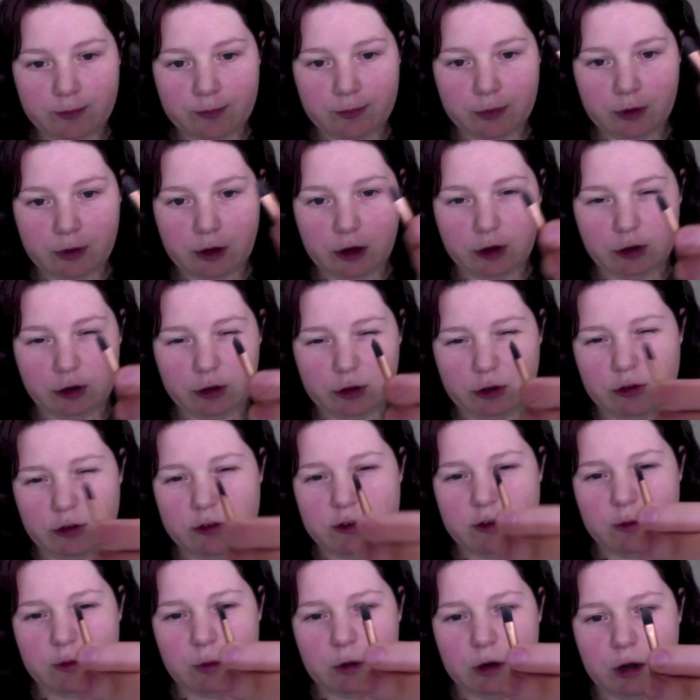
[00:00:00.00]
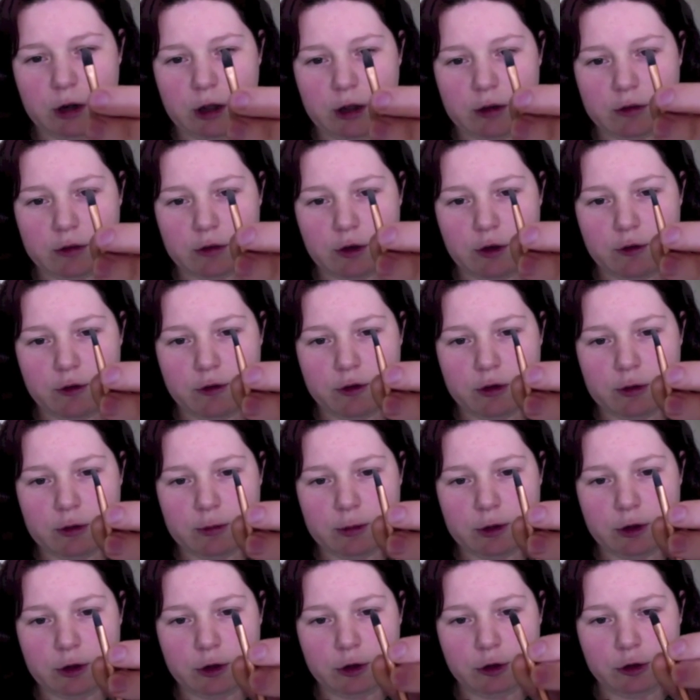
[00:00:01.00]
I don't use this one as often,
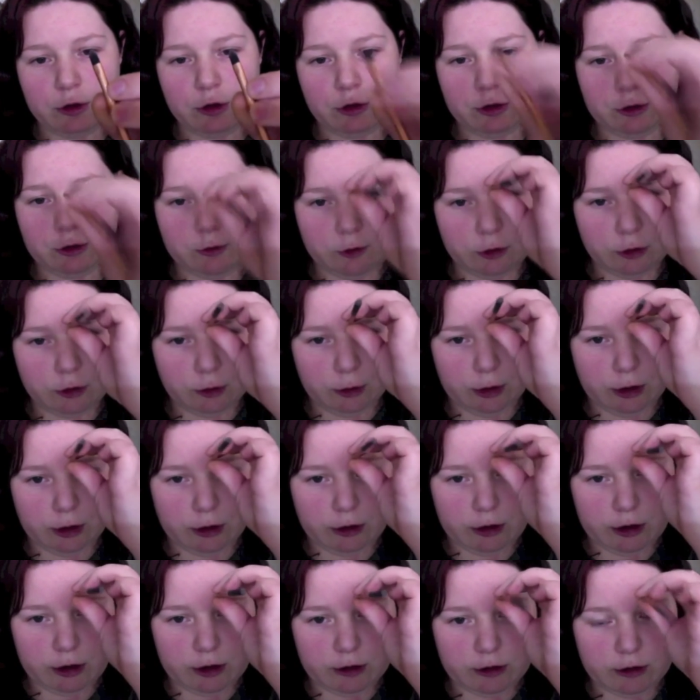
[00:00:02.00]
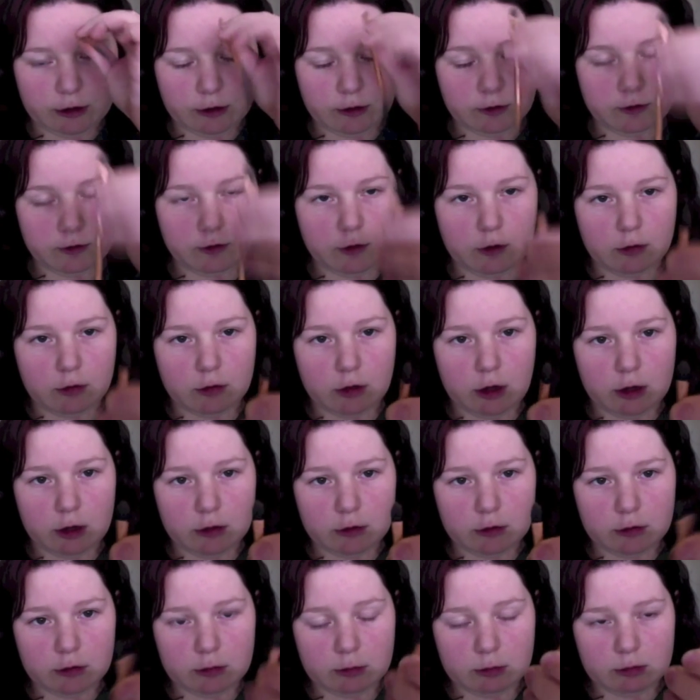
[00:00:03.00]
but you could use it for doing creases and fold
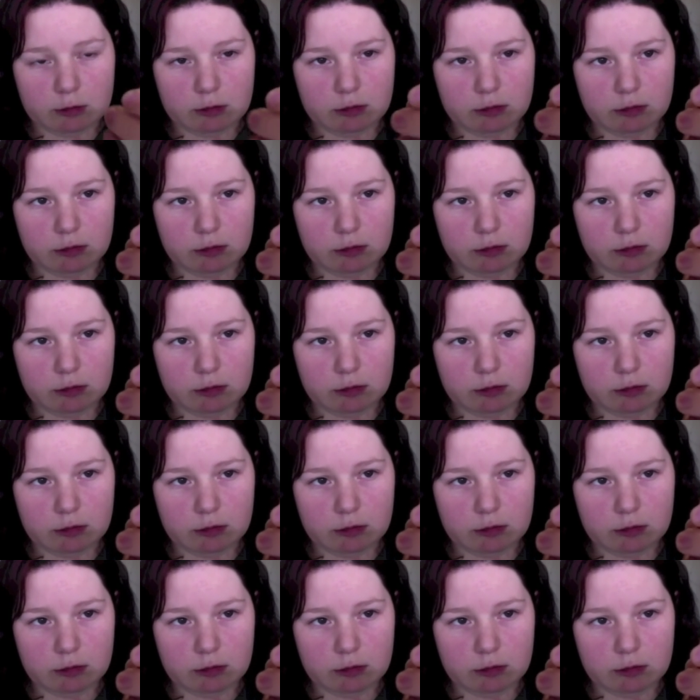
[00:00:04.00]
lines and